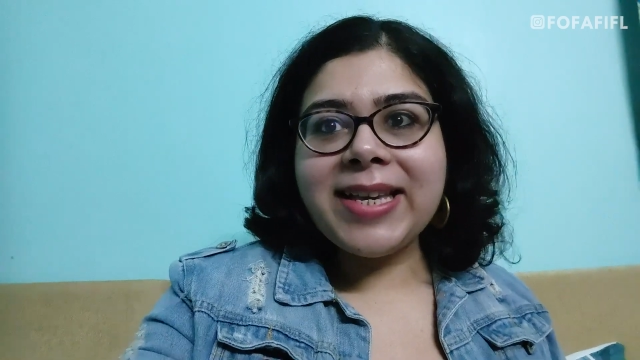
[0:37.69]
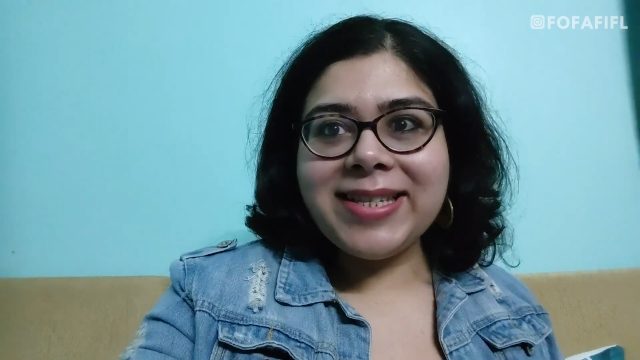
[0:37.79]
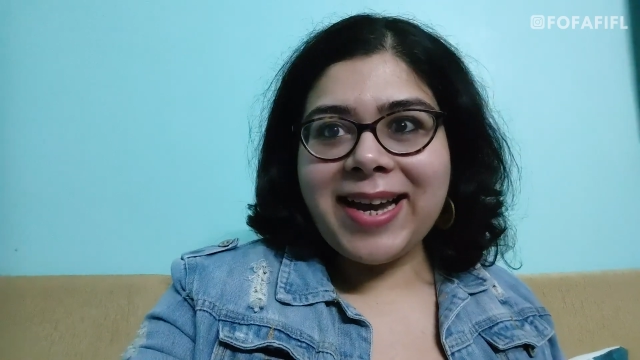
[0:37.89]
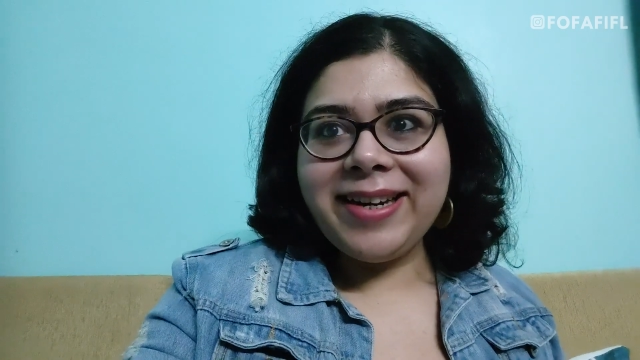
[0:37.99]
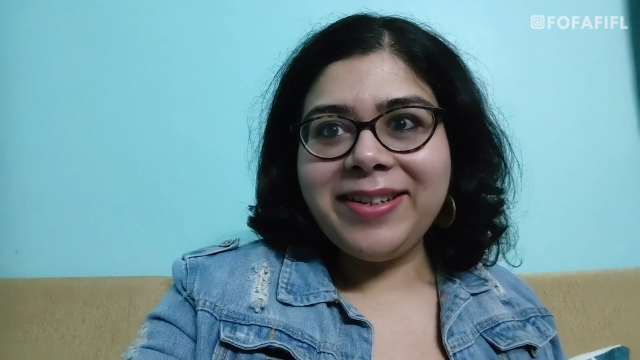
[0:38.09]

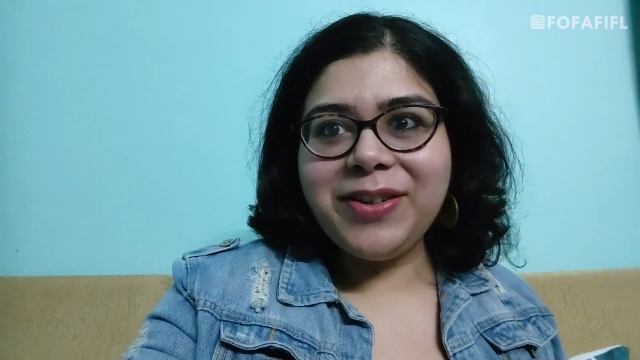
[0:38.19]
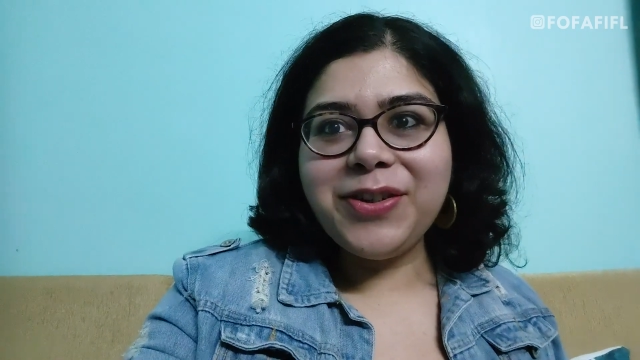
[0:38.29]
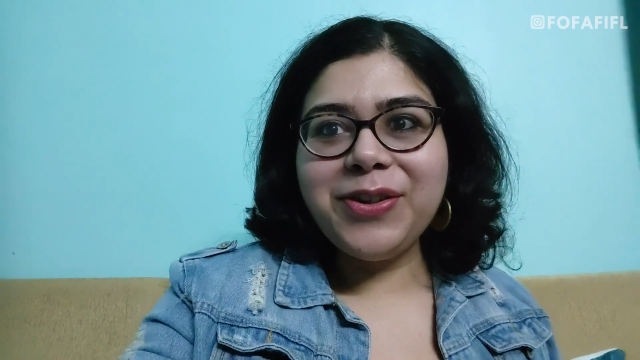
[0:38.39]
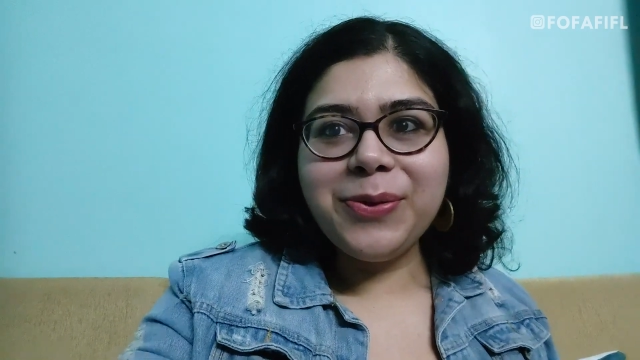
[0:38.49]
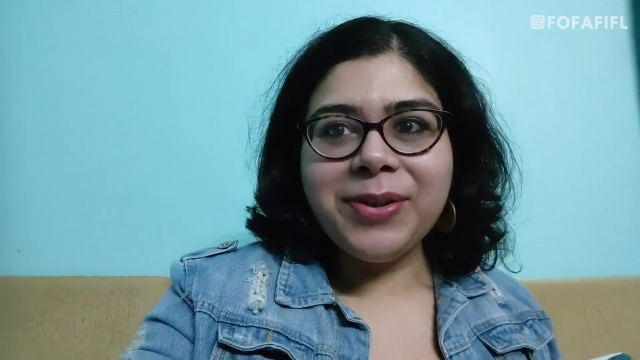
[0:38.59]
excited
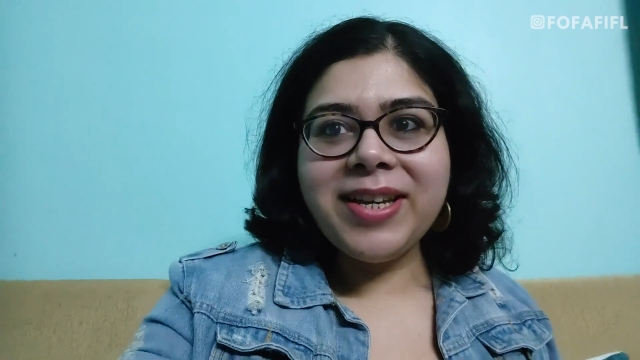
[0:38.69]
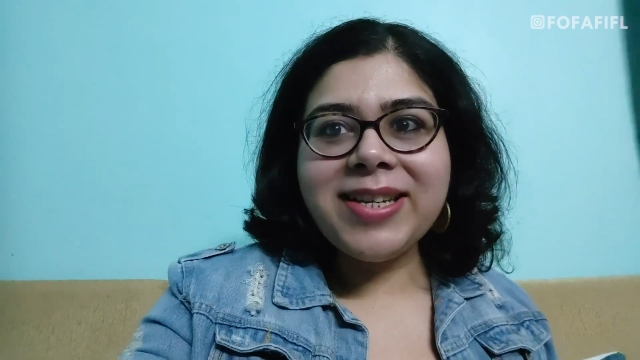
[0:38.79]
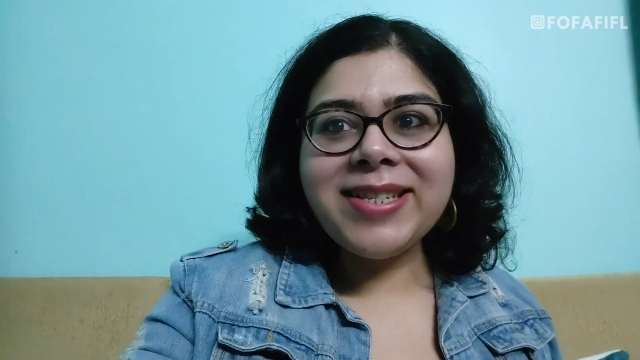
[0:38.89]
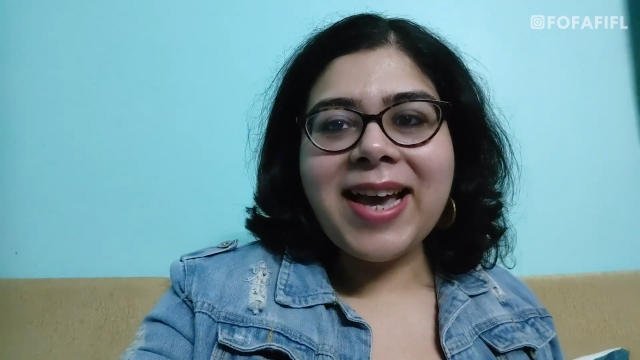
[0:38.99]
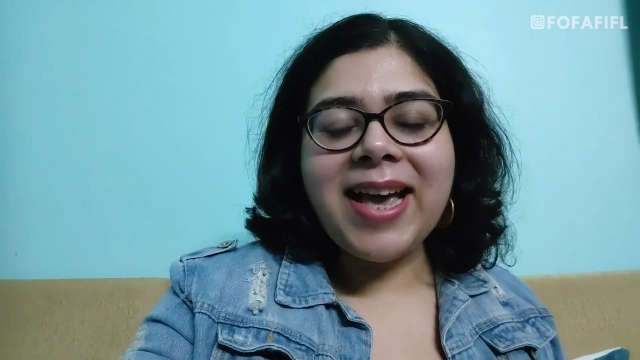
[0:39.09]
to do
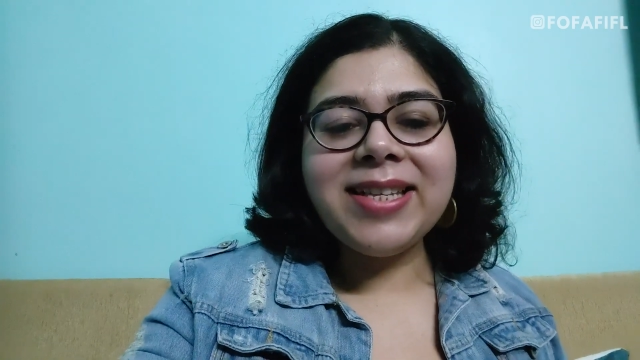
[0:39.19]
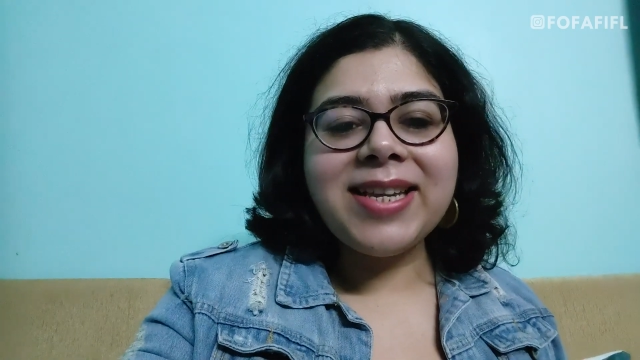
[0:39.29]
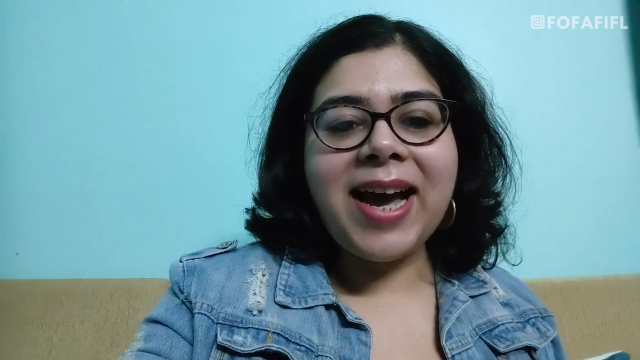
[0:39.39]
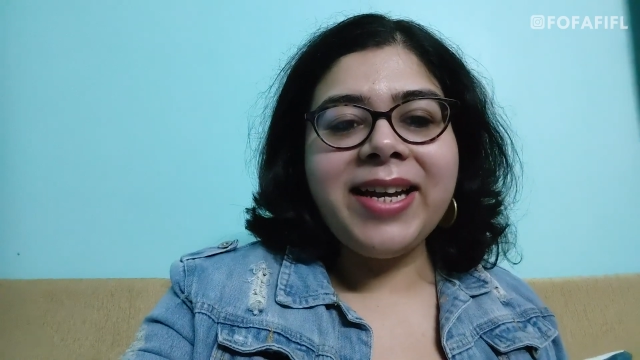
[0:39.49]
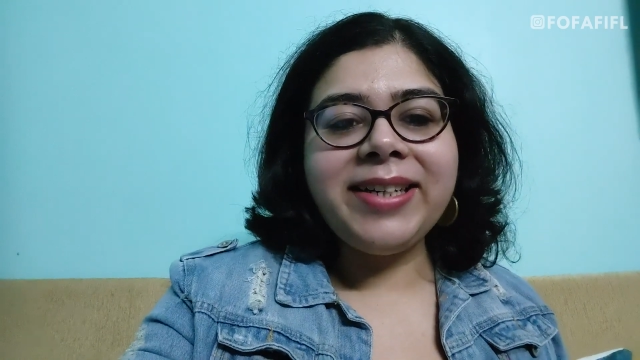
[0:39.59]
this
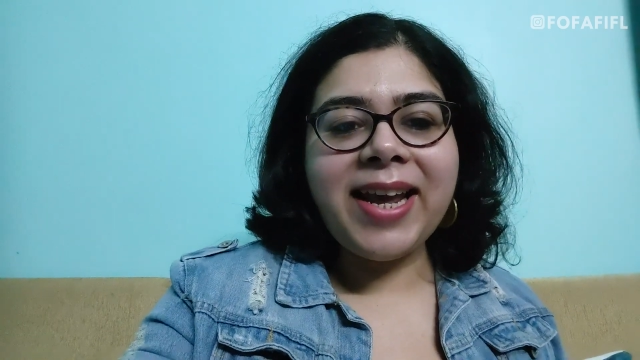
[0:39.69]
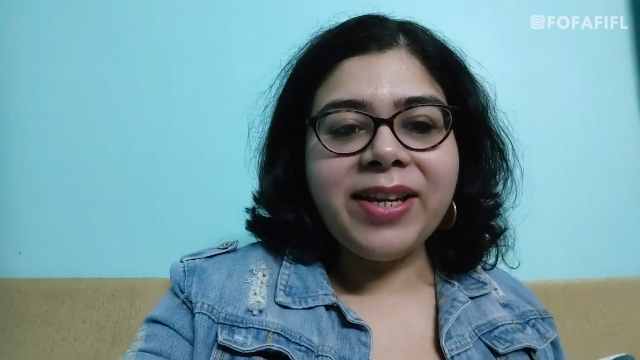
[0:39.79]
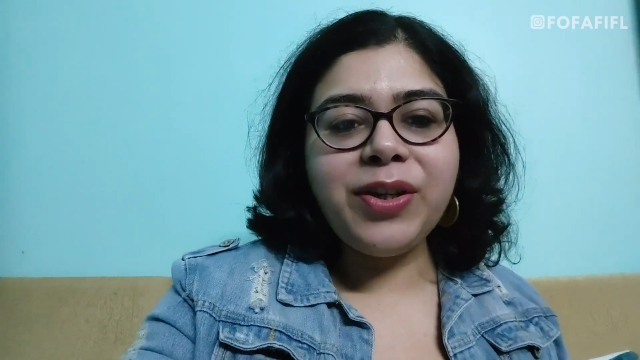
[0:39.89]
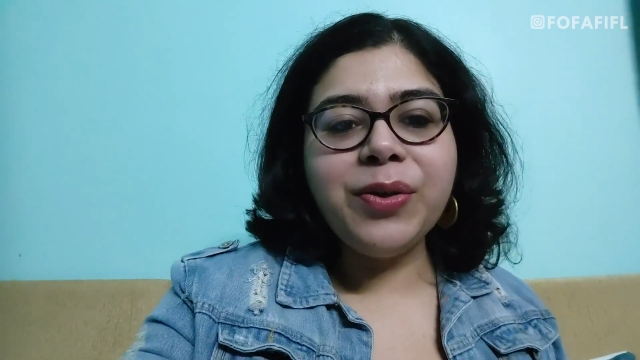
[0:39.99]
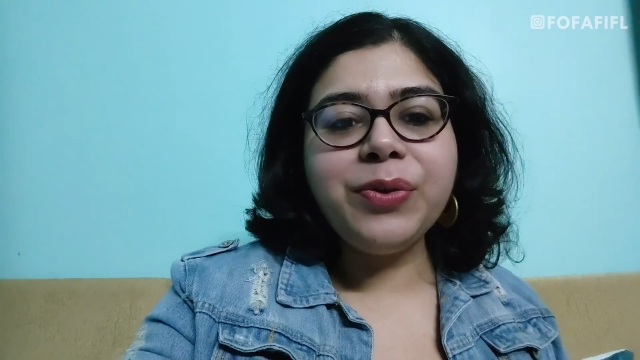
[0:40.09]
as I
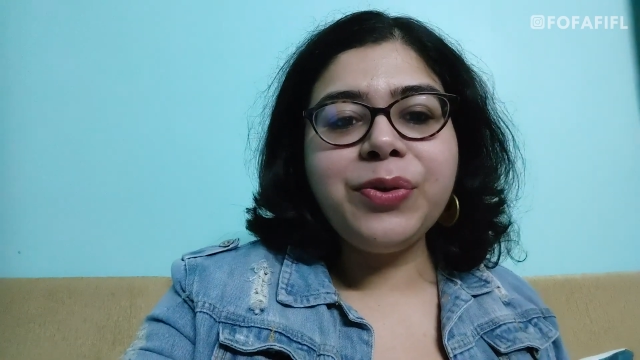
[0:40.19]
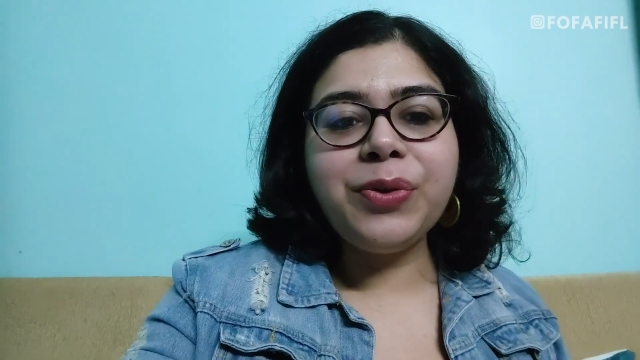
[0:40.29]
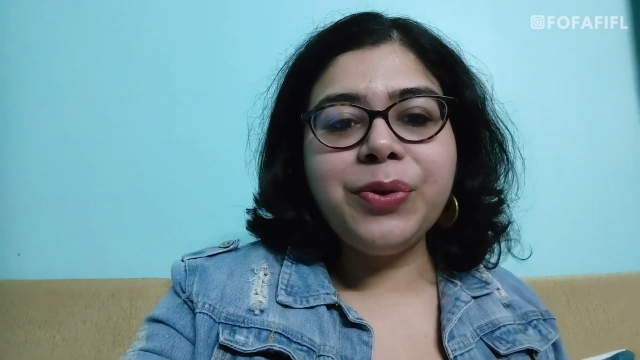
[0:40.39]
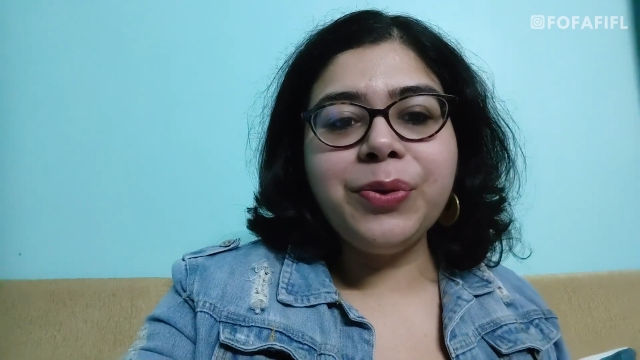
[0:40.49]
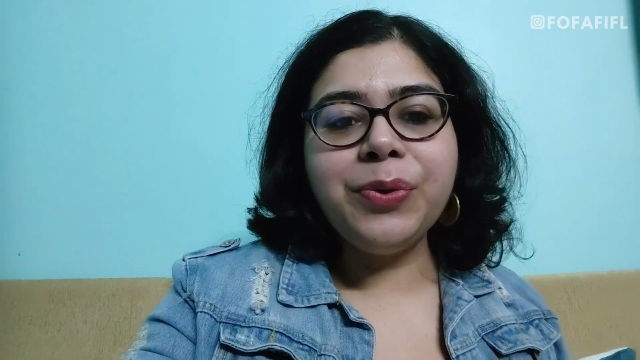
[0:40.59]
take you
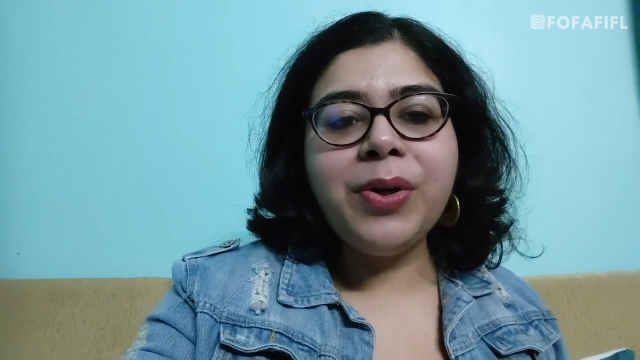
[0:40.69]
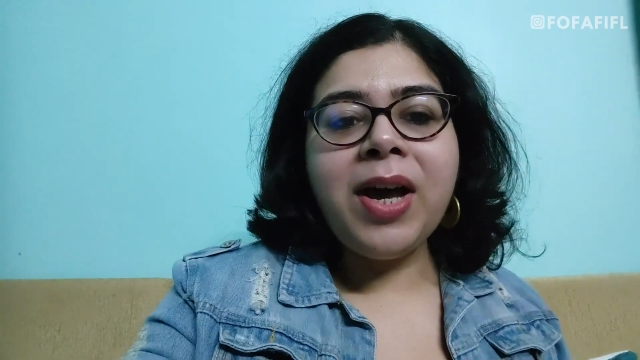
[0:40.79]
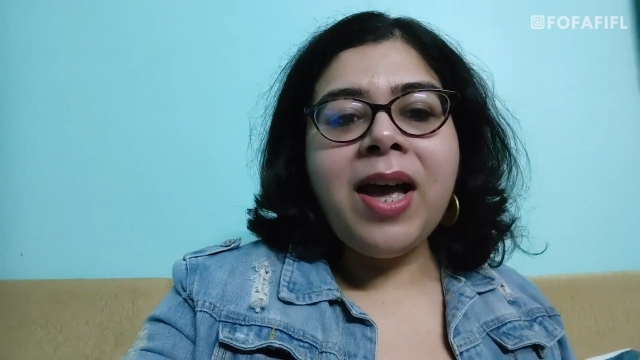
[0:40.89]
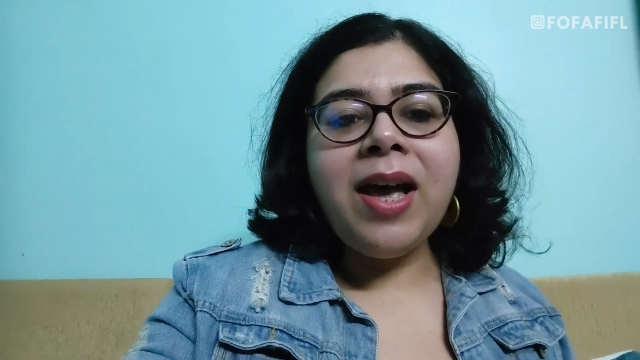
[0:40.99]
through